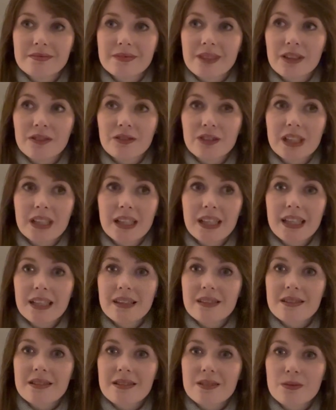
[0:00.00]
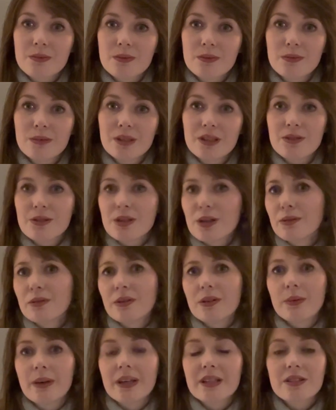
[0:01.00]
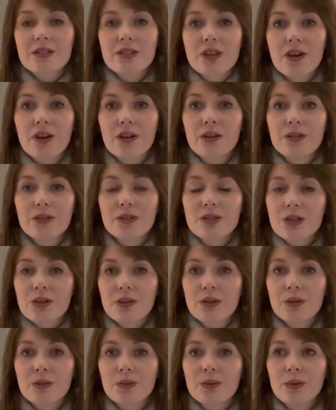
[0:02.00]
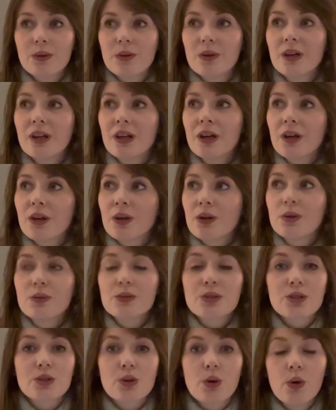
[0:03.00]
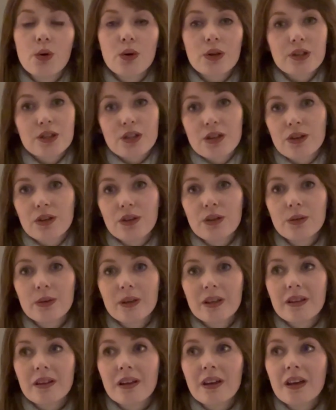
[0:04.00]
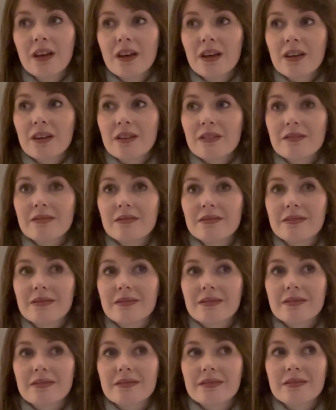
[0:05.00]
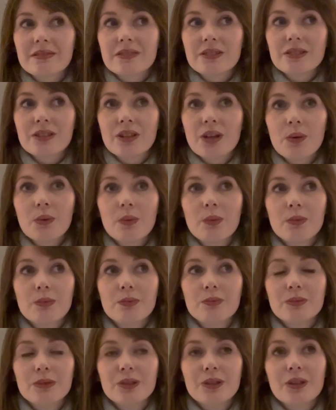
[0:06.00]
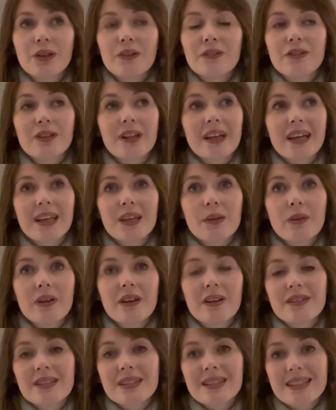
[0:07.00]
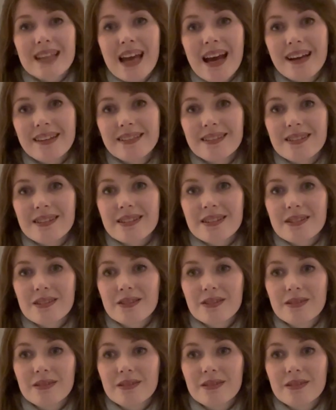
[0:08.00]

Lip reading: It really is. When you don't know where to turn to or who to talk to, and no, you don't feel like anyone understands.